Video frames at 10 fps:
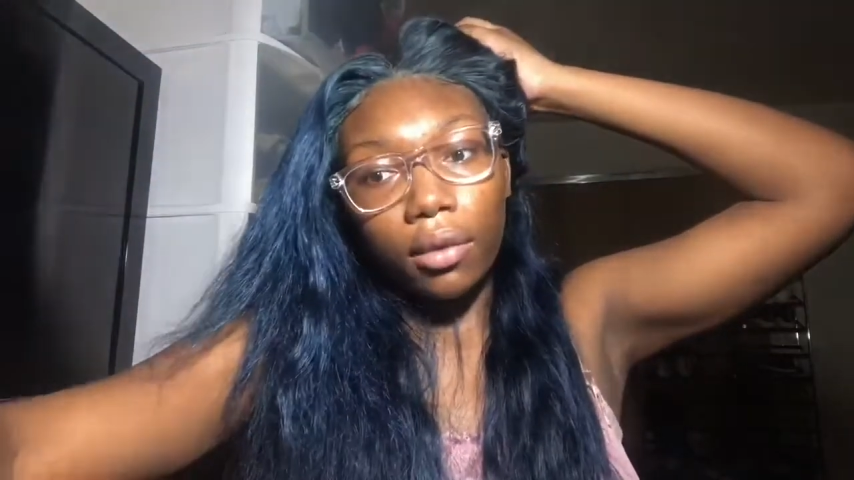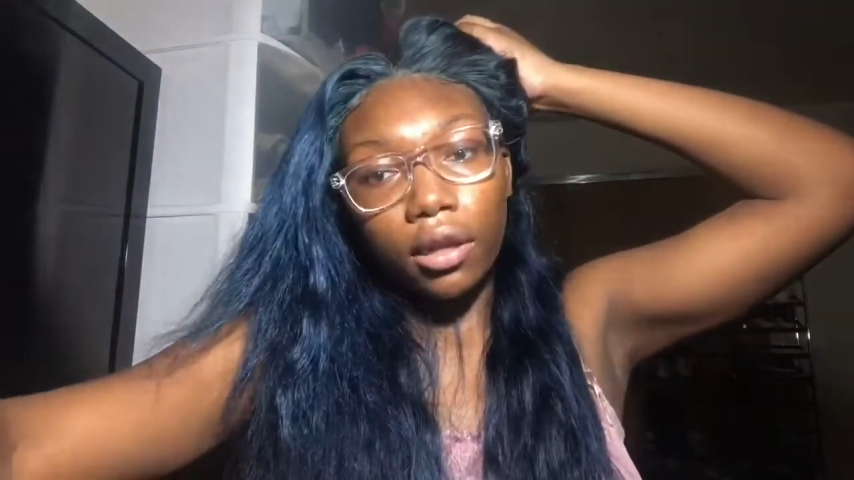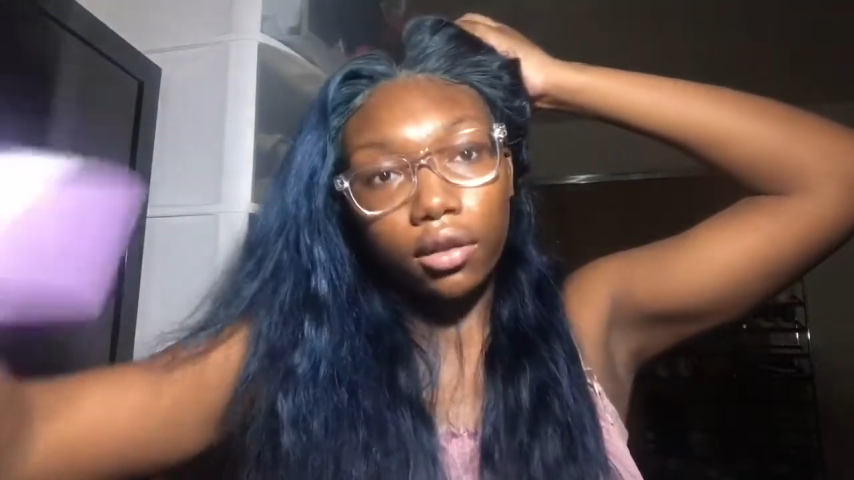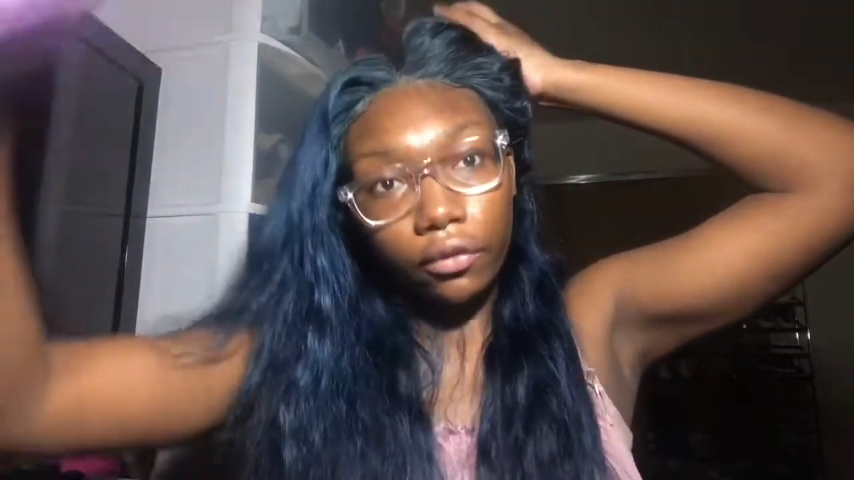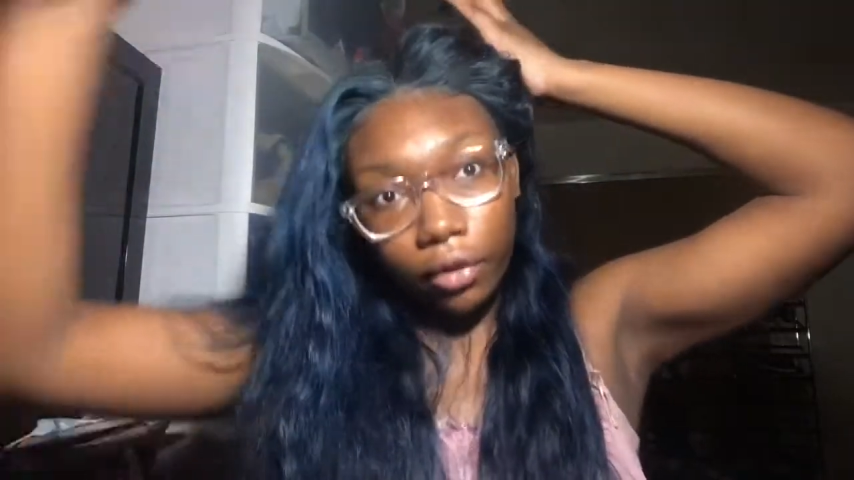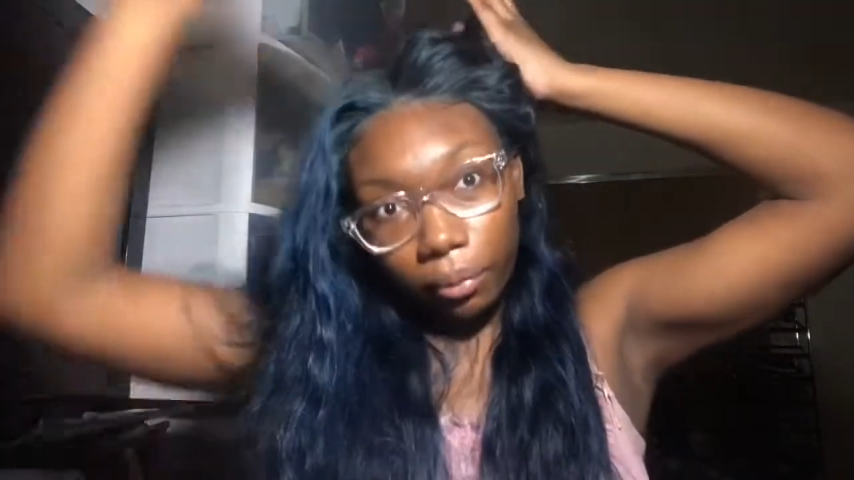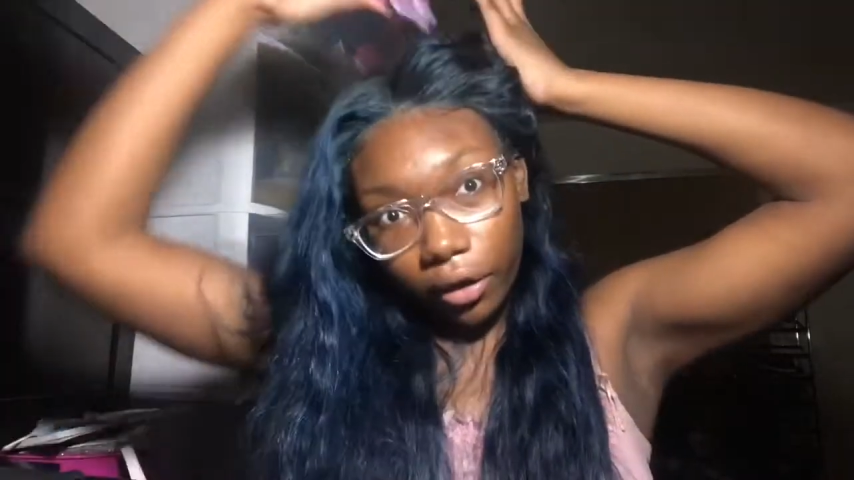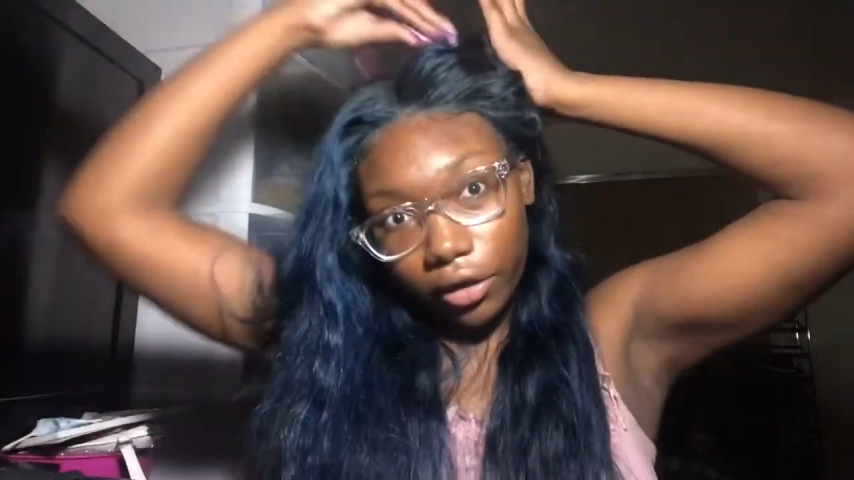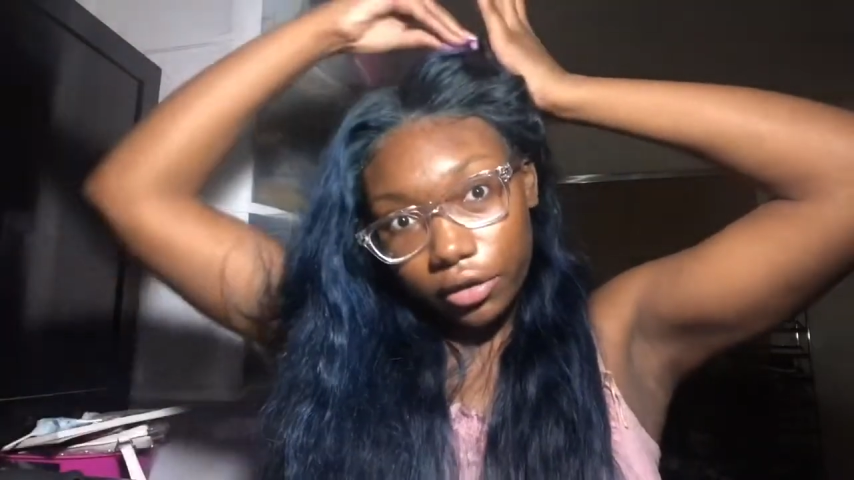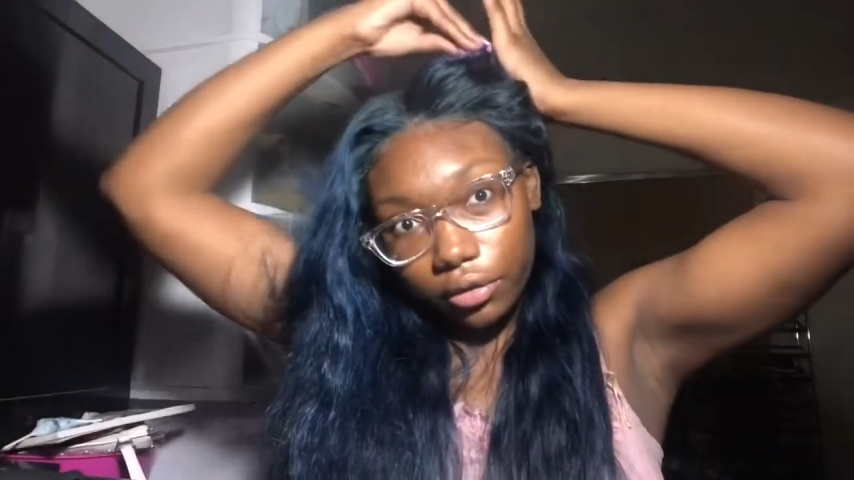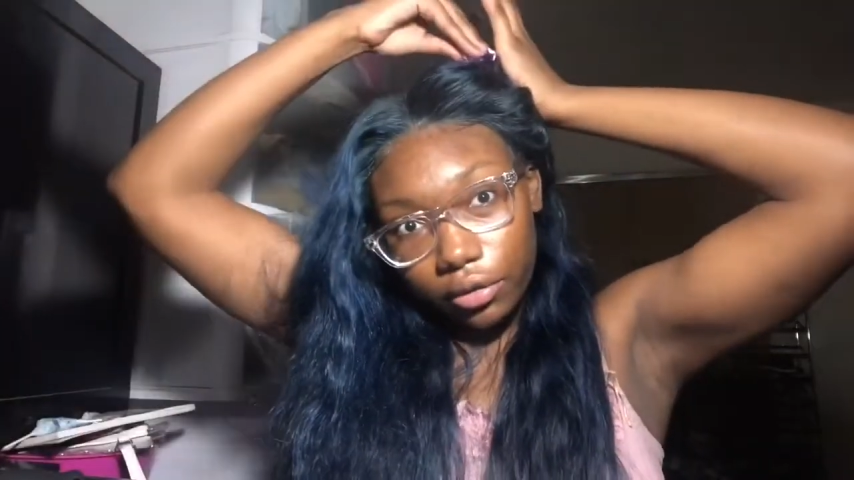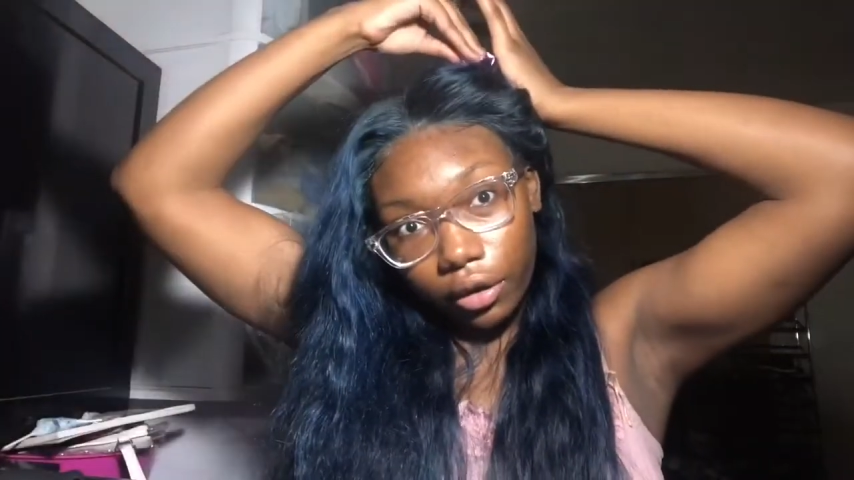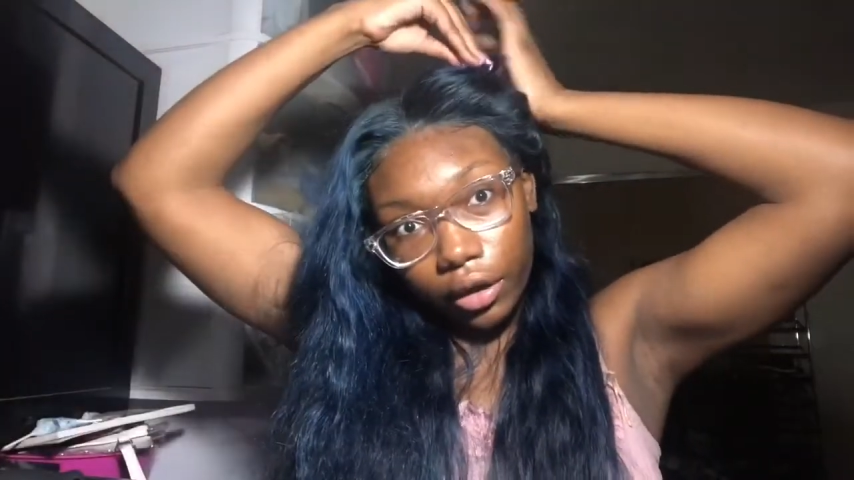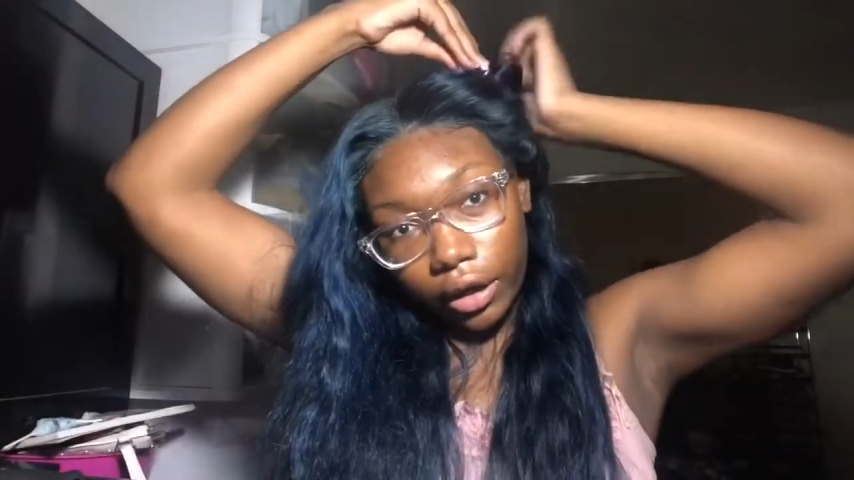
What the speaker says: Like the front part is glued on.